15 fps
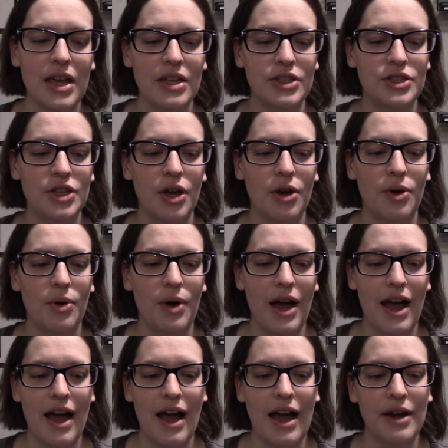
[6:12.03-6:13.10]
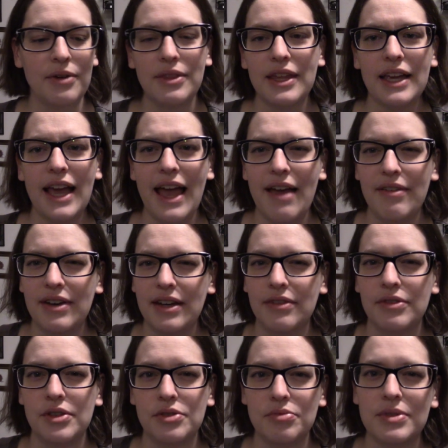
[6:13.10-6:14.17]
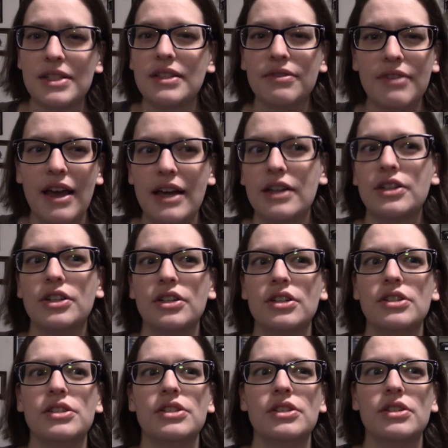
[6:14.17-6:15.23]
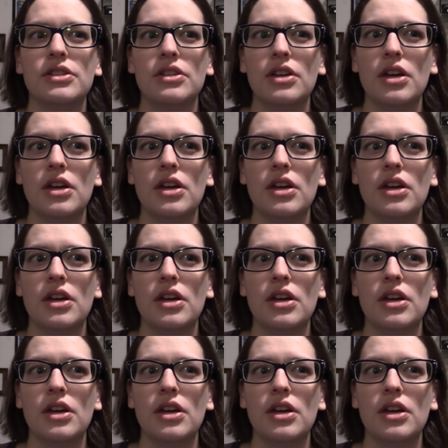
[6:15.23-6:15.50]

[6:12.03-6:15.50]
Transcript: So I don't think I have any of those risk factors,